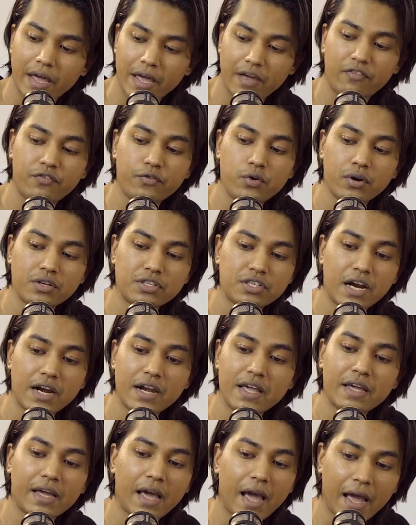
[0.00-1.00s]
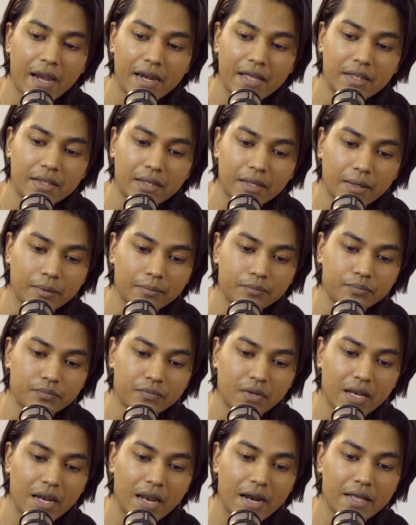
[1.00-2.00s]
if you're studying anything,
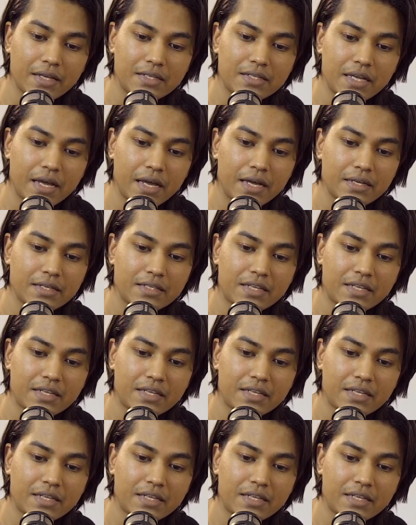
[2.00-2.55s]
let us say